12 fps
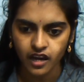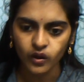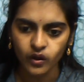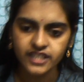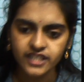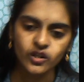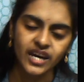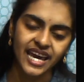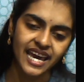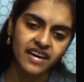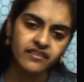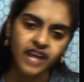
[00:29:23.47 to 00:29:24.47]
Okay, so
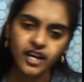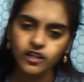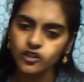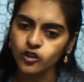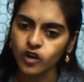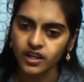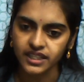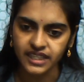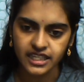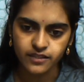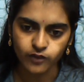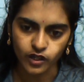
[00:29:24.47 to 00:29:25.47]
a value you got it
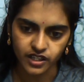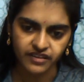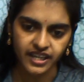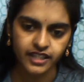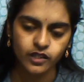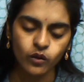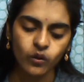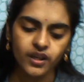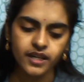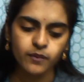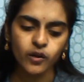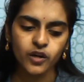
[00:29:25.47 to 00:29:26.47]
as 45. Now what
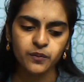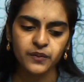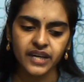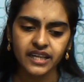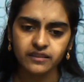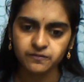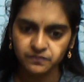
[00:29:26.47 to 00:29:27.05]
about b?